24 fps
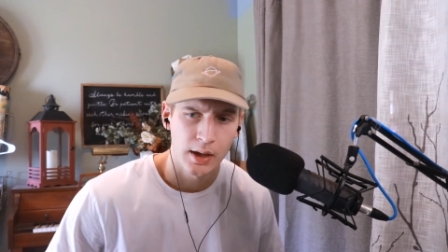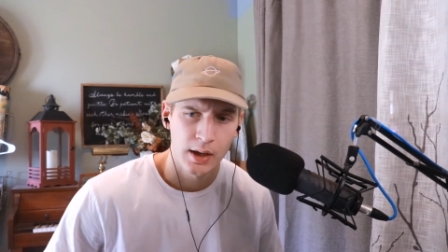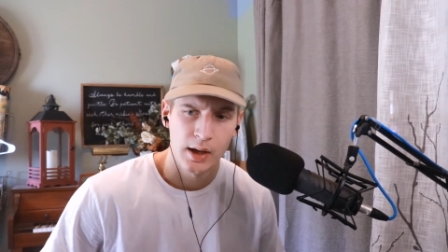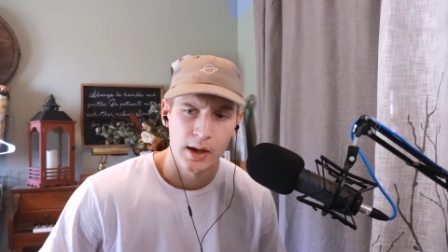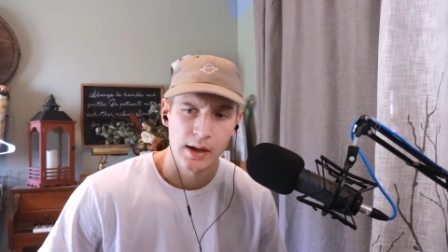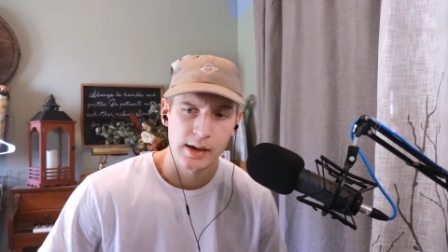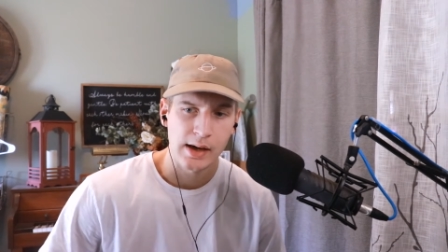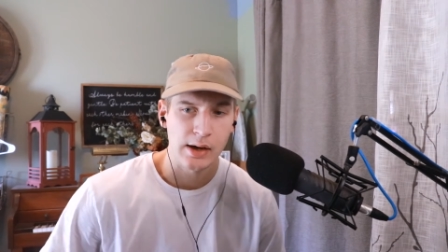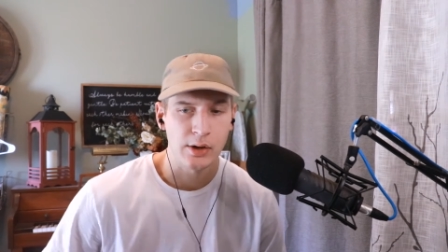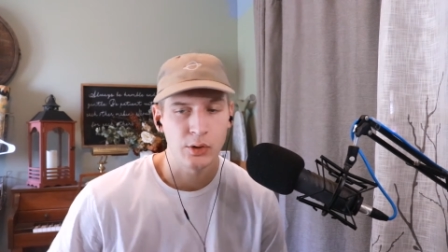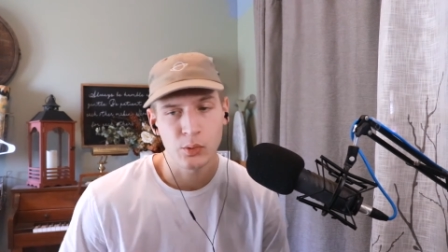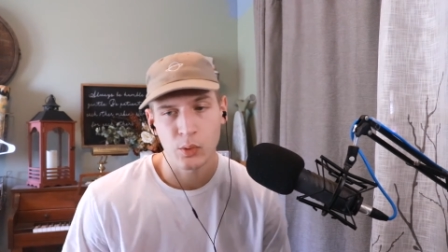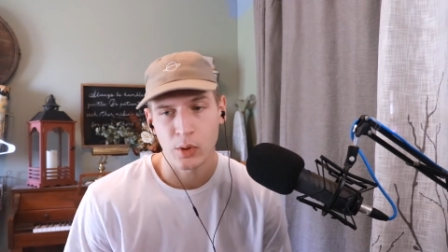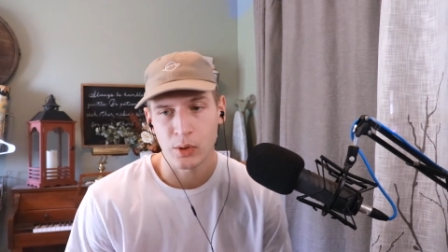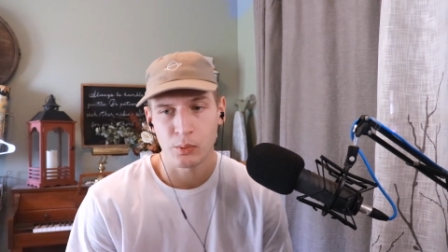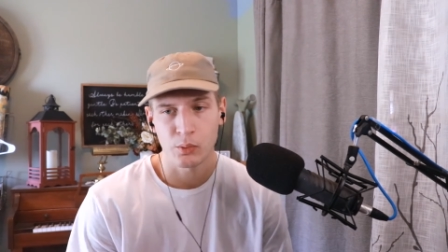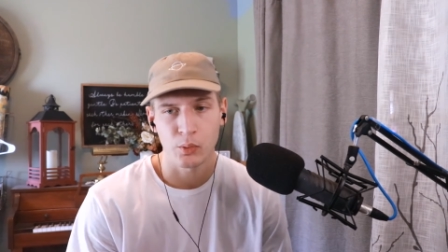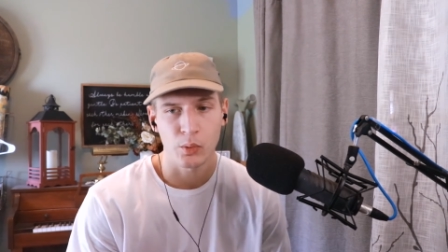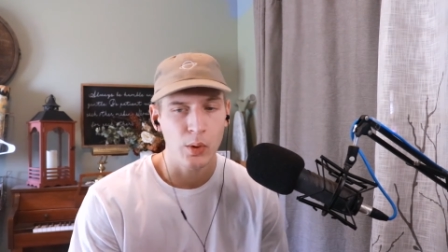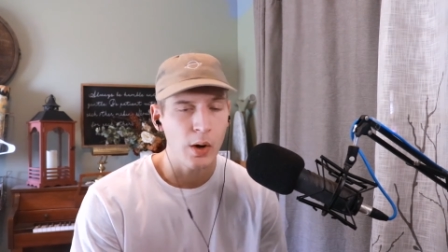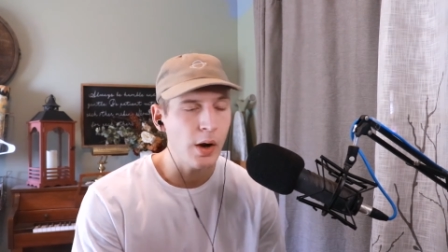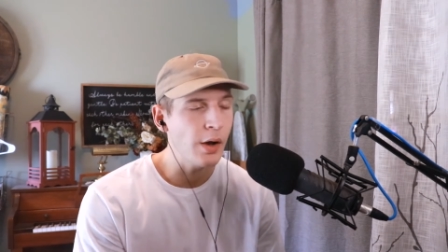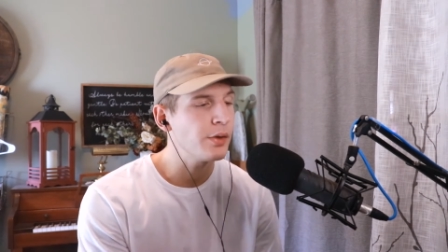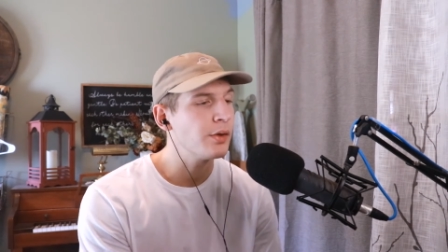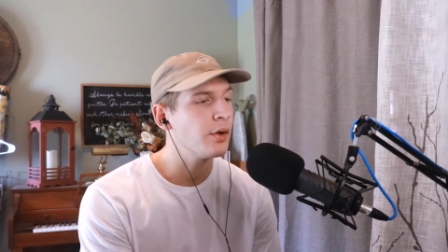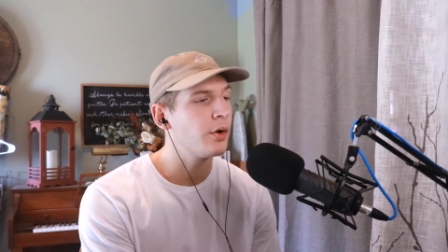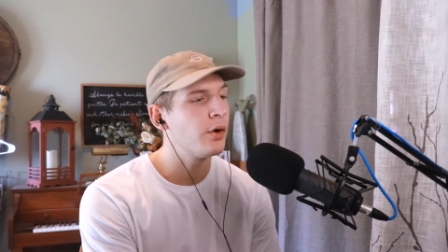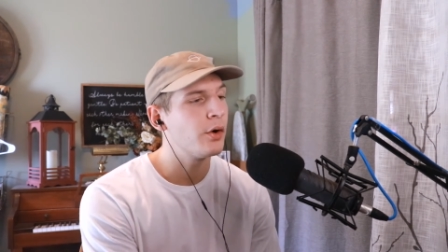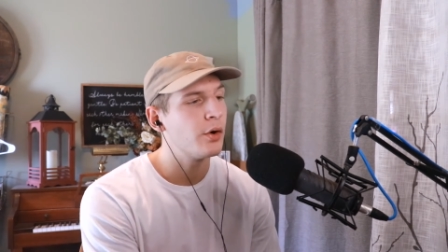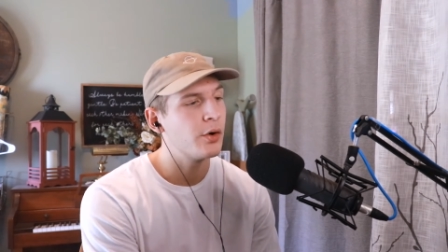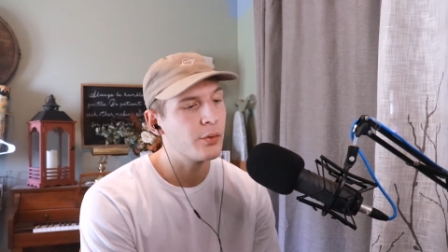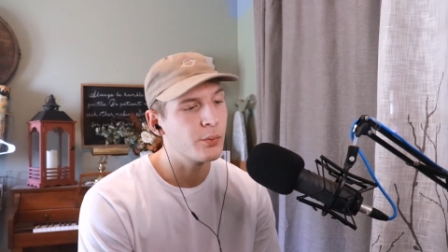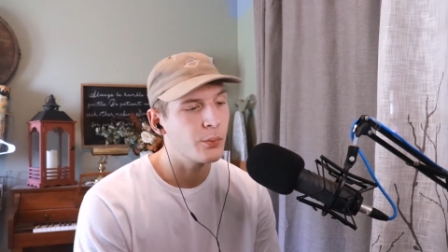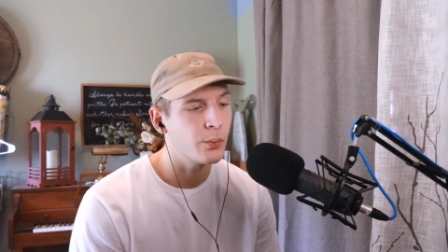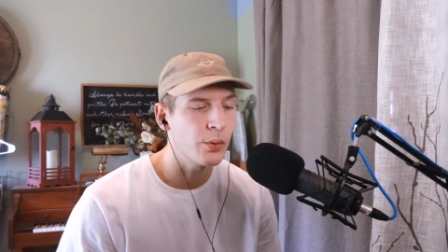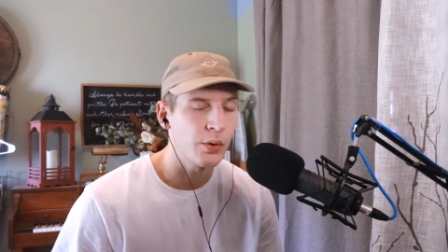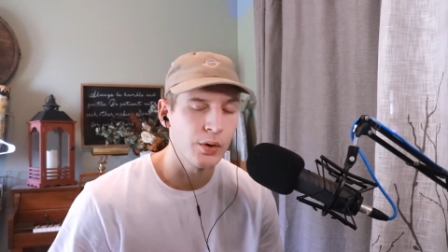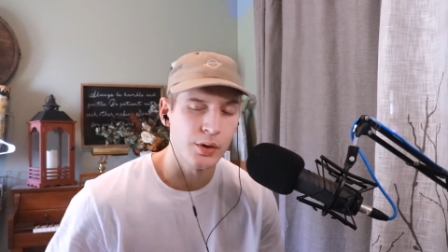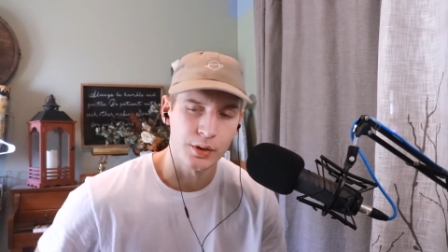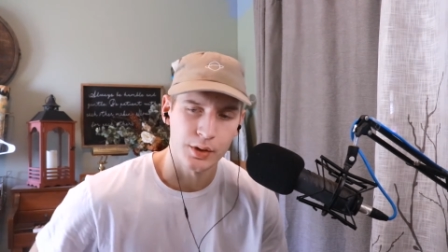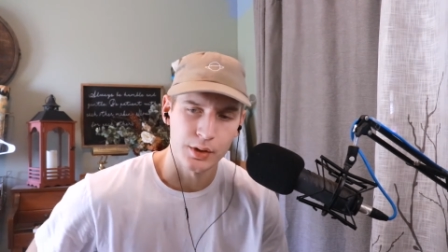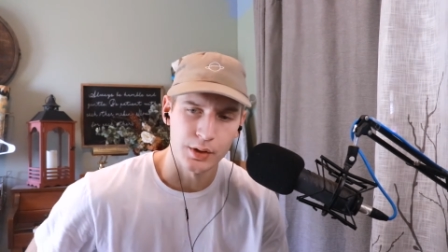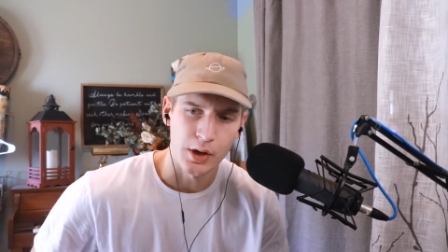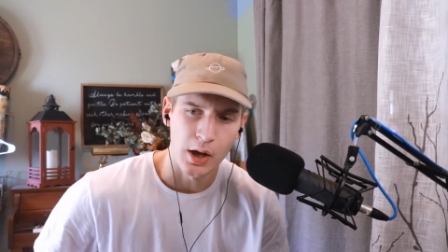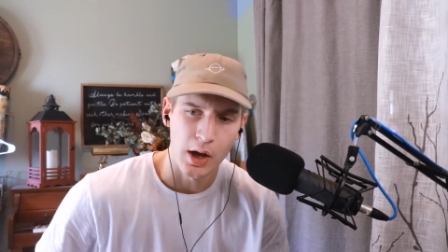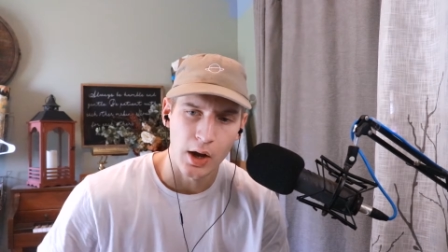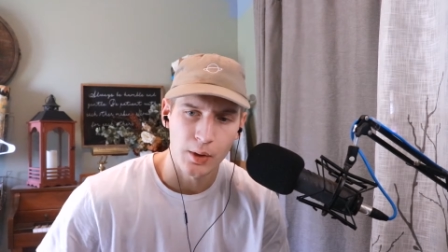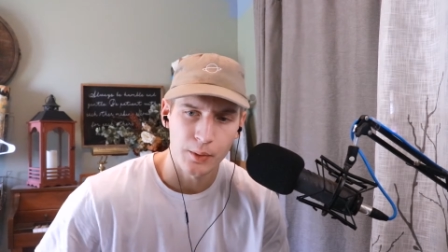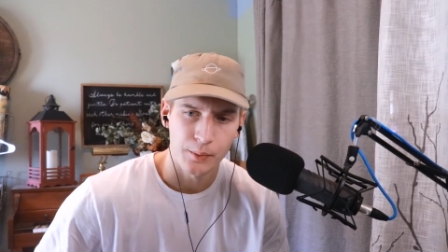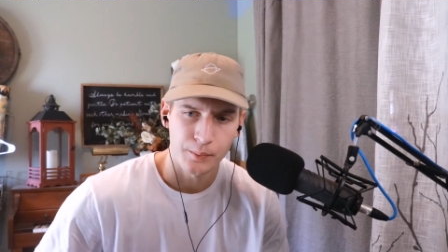Now, do I regret the hard work? No.